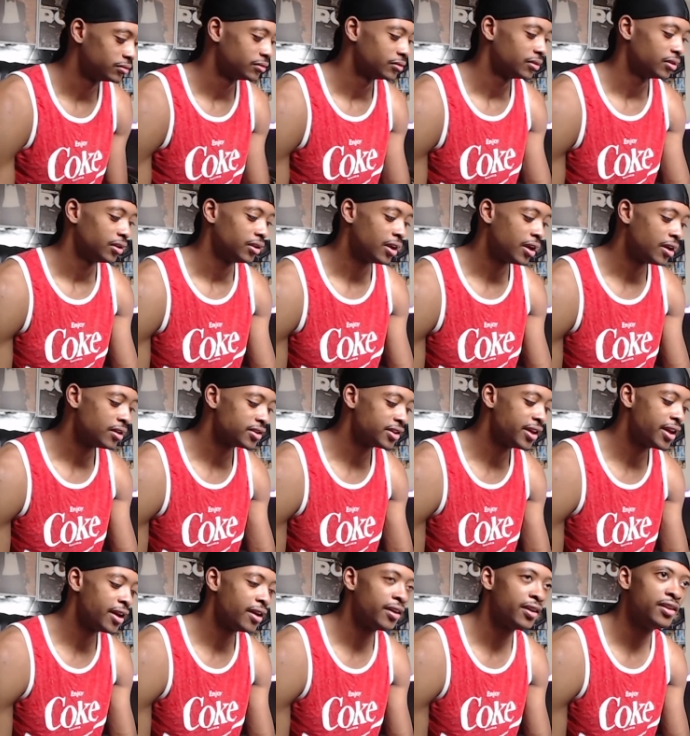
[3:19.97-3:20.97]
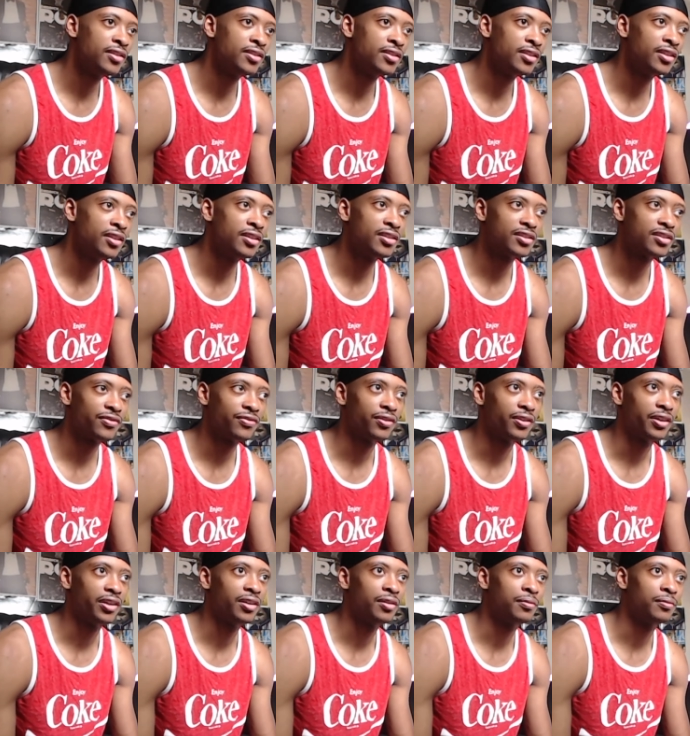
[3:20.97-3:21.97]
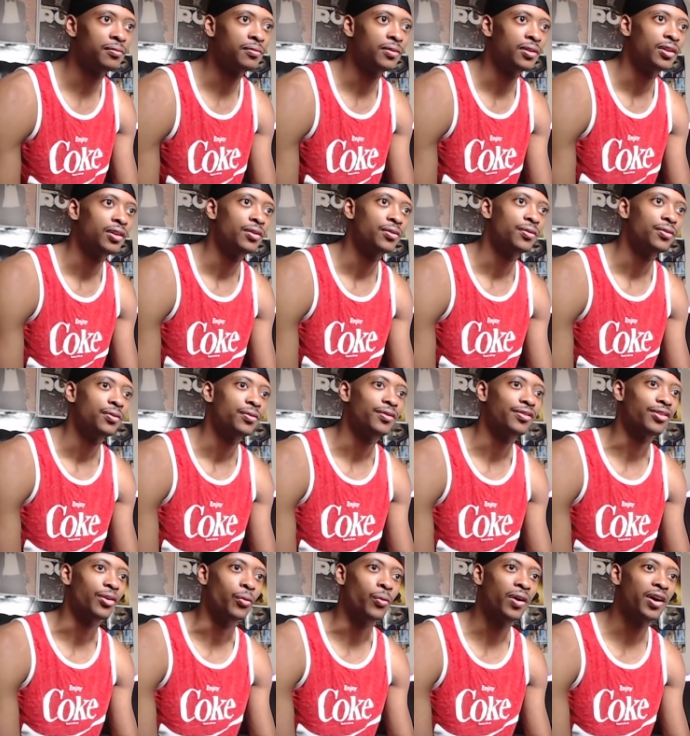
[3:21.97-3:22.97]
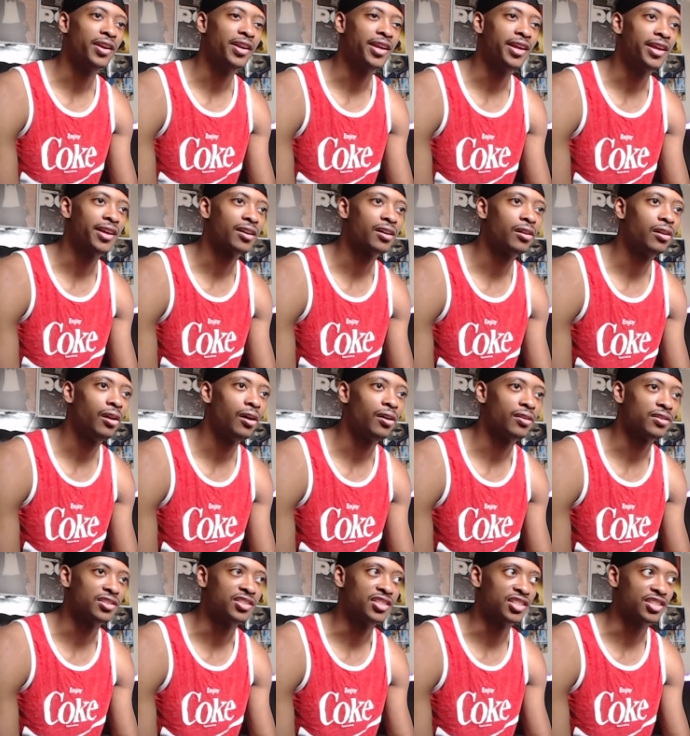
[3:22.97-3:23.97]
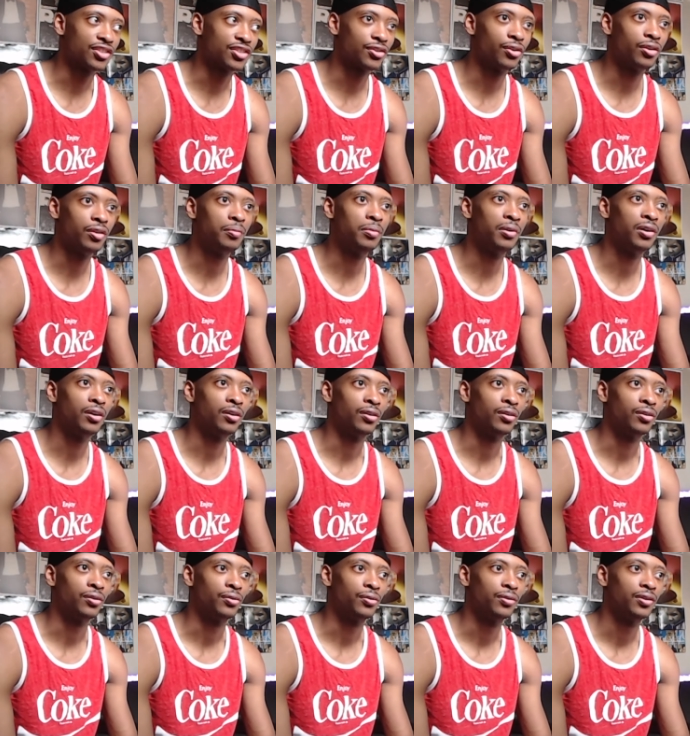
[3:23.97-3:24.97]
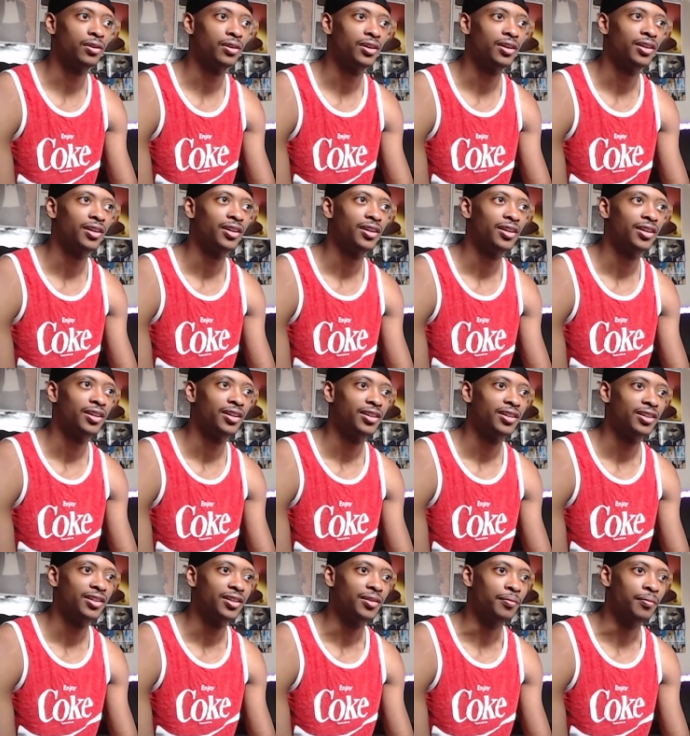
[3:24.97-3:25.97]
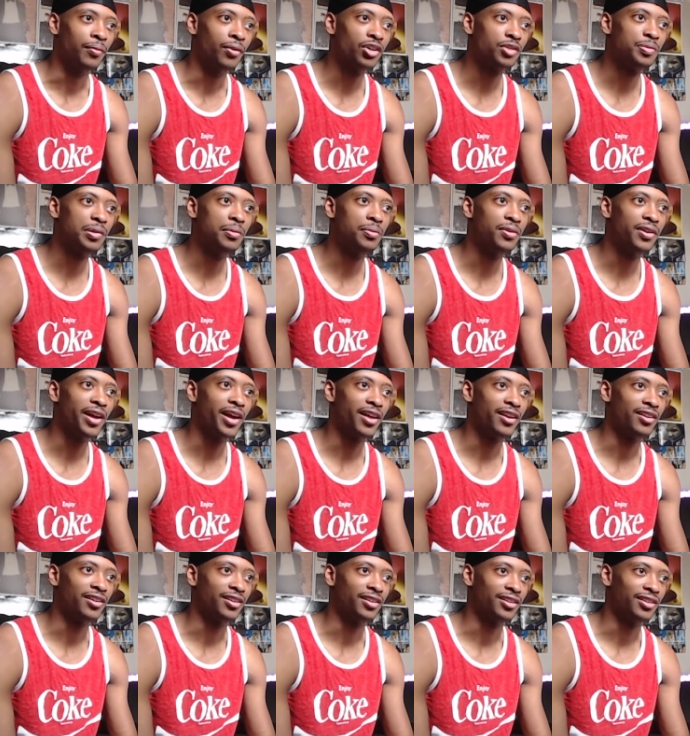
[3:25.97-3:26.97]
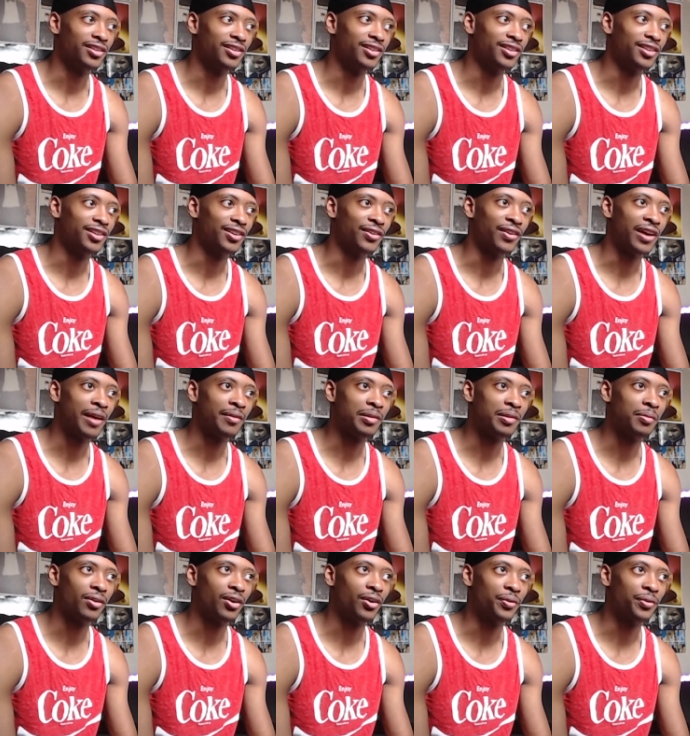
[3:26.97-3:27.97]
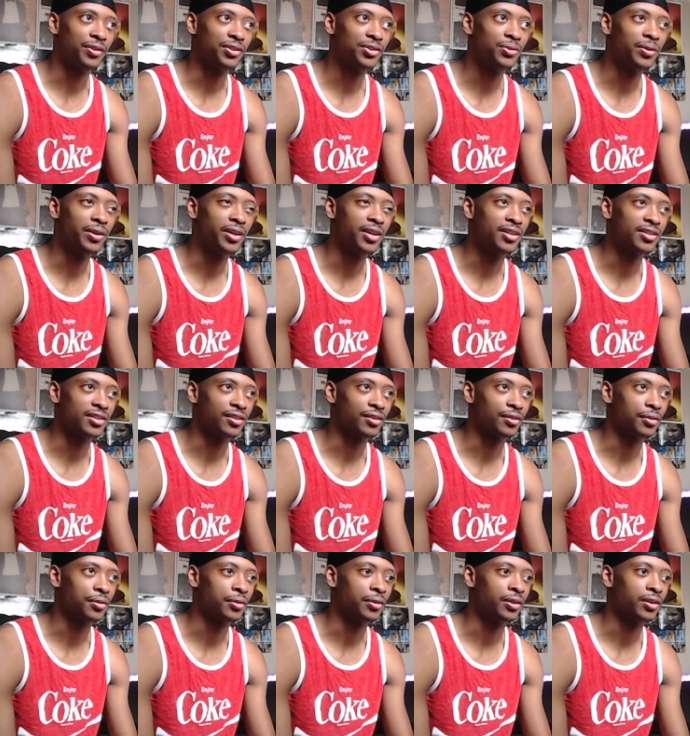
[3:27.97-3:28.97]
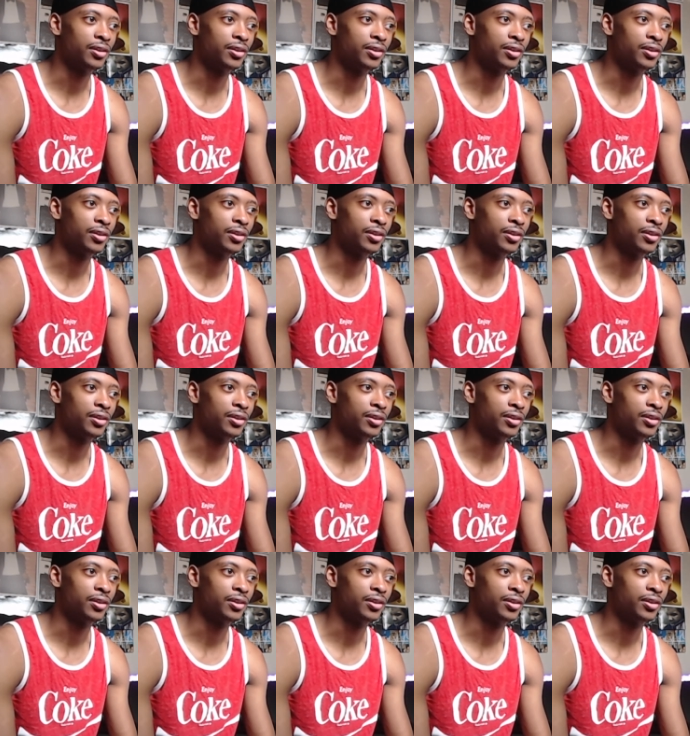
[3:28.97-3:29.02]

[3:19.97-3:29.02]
get y'all see how easy it is for him with the one hand claw to just throw the ball. This. this. is a, a Most people got to grab sure the ball with two hands. You get